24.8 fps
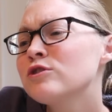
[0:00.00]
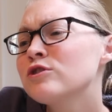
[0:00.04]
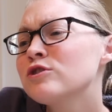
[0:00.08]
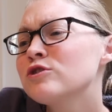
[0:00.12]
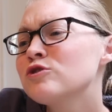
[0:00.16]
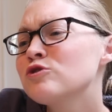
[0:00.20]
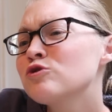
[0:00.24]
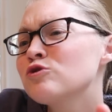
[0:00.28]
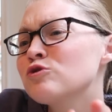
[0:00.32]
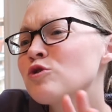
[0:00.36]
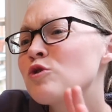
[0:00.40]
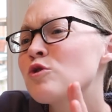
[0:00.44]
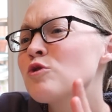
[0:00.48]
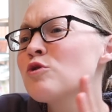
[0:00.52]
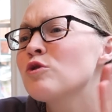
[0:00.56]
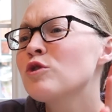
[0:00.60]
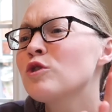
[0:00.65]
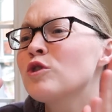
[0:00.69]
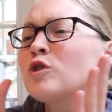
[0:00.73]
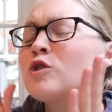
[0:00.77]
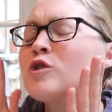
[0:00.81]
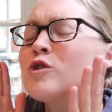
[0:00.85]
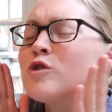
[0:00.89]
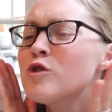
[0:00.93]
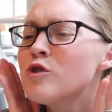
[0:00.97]
It's so
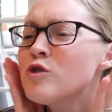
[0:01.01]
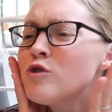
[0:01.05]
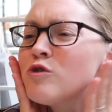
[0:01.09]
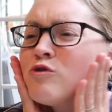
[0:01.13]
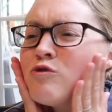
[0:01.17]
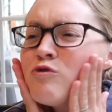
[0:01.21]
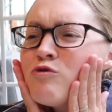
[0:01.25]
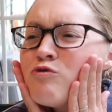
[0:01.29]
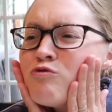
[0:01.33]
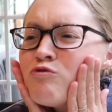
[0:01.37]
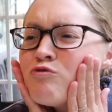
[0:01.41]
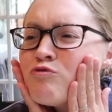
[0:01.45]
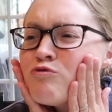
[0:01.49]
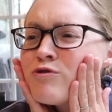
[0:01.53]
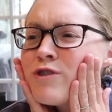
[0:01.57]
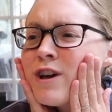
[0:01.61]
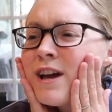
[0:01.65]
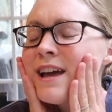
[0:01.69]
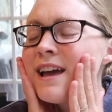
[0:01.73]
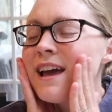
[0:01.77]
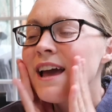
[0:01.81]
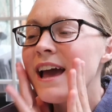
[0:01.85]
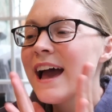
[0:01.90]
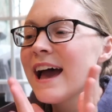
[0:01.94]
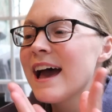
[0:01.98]
cute.
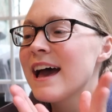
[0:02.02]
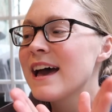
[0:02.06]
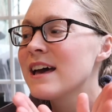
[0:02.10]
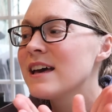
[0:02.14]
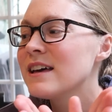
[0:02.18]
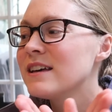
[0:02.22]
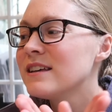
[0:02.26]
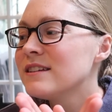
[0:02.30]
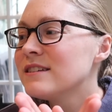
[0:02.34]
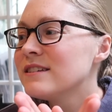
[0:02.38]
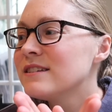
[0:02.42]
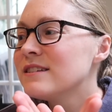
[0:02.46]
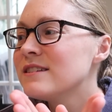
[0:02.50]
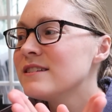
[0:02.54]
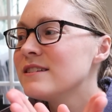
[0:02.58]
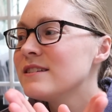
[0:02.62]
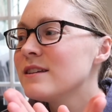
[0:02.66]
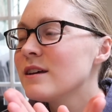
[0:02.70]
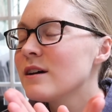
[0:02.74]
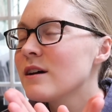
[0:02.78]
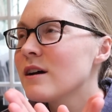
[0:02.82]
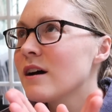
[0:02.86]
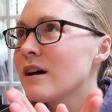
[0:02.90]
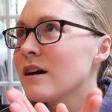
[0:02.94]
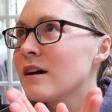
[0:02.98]

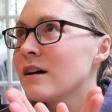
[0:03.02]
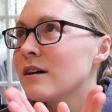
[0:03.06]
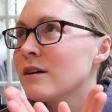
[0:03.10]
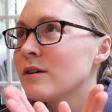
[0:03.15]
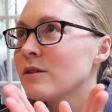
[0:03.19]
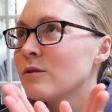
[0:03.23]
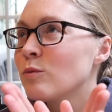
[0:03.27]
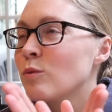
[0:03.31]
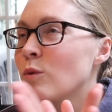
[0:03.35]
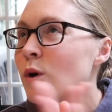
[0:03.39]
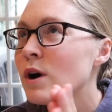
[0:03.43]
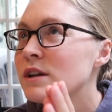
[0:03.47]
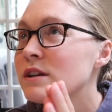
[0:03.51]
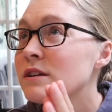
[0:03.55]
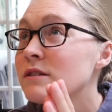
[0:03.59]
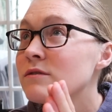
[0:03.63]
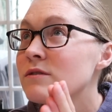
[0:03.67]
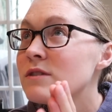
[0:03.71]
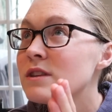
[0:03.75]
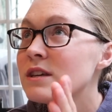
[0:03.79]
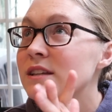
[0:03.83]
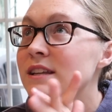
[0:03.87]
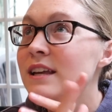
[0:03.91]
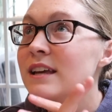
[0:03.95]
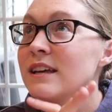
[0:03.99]
And uh, one
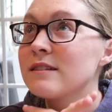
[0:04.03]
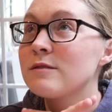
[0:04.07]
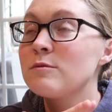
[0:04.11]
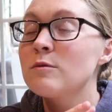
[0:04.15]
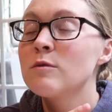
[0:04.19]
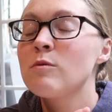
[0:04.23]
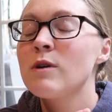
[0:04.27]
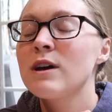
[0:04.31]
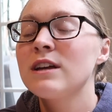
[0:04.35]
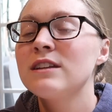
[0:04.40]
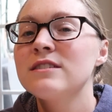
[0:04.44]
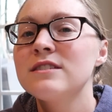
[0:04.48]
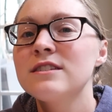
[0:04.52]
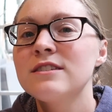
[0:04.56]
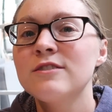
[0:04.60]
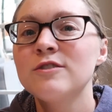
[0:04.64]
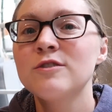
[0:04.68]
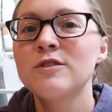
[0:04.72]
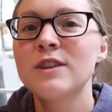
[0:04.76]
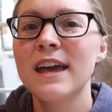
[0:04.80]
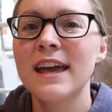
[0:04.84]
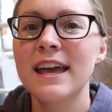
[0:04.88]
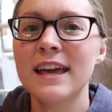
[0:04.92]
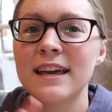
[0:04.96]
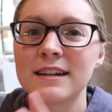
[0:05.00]
of the days we went to,
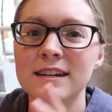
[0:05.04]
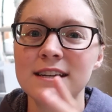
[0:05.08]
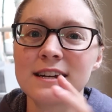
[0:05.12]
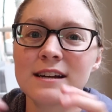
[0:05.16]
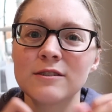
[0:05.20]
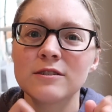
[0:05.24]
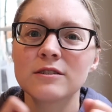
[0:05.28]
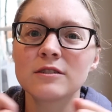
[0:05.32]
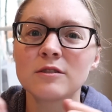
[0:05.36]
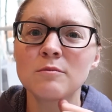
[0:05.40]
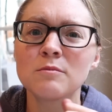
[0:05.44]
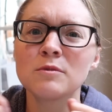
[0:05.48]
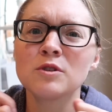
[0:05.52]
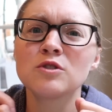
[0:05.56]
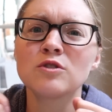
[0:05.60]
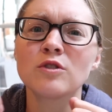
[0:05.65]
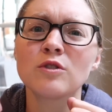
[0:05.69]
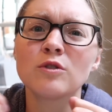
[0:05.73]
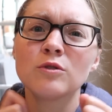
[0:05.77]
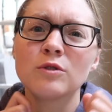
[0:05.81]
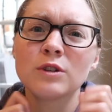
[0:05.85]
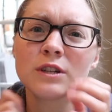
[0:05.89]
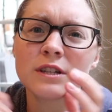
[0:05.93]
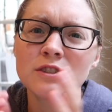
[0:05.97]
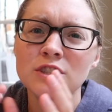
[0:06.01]
they handed out little
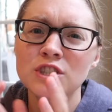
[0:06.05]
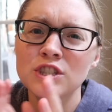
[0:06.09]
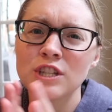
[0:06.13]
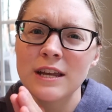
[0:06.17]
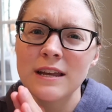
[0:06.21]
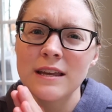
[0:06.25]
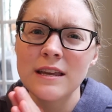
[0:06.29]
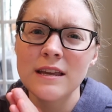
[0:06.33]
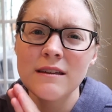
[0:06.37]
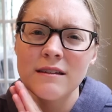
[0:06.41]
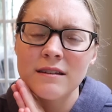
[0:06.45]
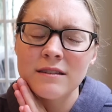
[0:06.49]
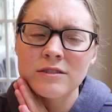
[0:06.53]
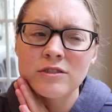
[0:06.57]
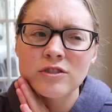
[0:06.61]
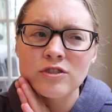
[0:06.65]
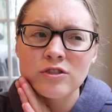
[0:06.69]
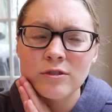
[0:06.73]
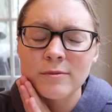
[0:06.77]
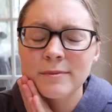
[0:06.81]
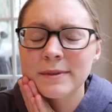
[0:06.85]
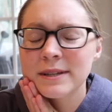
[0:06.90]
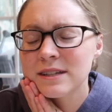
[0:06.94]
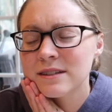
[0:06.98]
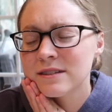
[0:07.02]
musical shaky
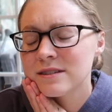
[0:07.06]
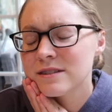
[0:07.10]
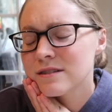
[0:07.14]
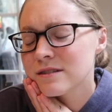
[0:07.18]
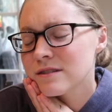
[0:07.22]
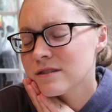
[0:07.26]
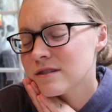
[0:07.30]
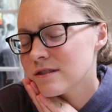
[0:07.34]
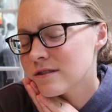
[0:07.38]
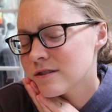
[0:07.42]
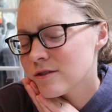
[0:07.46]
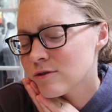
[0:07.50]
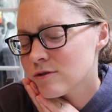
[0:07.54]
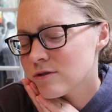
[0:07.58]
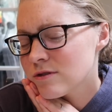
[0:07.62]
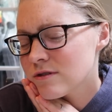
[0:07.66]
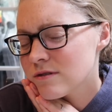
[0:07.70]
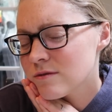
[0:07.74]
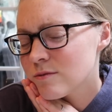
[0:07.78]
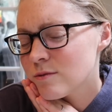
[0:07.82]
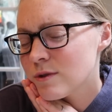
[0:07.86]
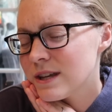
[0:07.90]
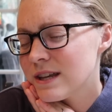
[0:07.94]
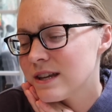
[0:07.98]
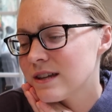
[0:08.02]
instruments. It's so
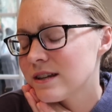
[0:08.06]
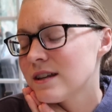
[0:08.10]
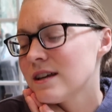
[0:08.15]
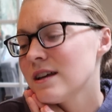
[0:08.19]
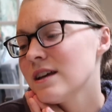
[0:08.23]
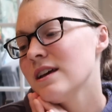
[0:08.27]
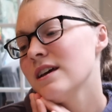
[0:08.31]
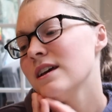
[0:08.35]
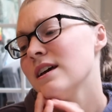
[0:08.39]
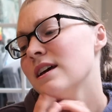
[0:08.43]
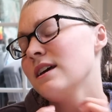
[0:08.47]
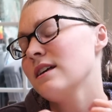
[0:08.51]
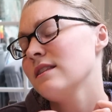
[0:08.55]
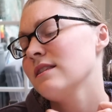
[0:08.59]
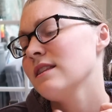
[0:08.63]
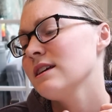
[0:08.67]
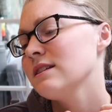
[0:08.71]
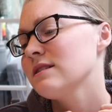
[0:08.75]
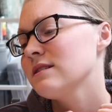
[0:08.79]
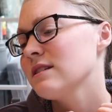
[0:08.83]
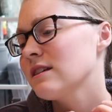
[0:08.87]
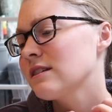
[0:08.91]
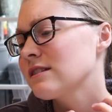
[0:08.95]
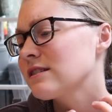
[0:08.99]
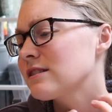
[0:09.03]
sweet. They
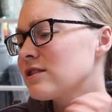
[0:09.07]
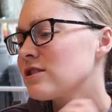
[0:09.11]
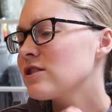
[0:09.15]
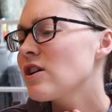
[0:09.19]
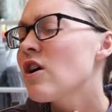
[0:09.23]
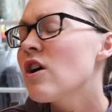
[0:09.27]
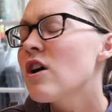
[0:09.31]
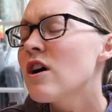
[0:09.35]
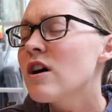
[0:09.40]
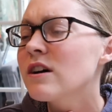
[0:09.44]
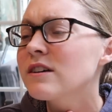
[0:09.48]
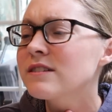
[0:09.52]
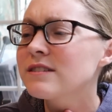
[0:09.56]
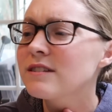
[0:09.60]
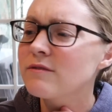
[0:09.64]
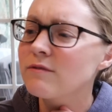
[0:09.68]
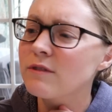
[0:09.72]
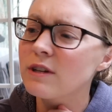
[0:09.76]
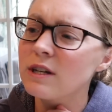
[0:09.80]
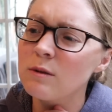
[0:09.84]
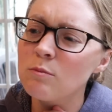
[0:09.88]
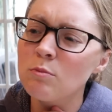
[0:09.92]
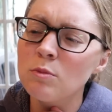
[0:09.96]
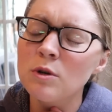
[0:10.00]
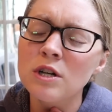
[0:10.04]
sing songs and
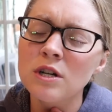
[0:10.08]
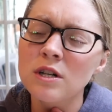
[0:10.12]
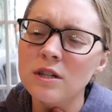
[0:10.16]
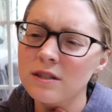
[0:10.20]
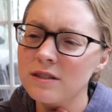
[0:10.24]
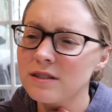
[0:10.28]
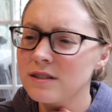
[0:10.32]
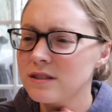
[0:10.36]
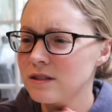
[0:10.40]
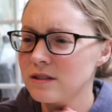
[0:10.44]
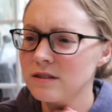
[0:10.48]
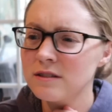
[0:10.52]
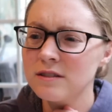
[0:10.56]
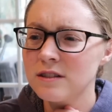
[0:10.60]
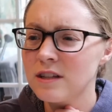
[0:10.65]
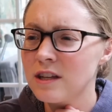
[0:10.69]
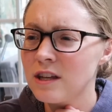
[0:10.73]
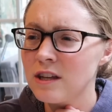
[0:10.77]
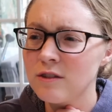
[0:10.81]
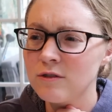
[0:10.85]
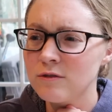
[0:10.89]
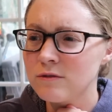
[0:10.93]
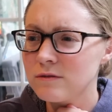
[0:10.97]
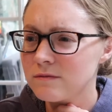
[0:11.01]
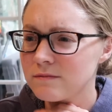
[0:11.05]
read books. It's
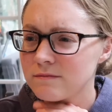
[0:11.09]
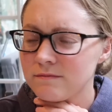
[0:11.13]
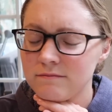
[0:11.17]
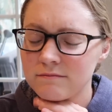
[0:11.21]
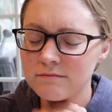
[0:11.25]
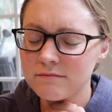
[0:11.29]
cute.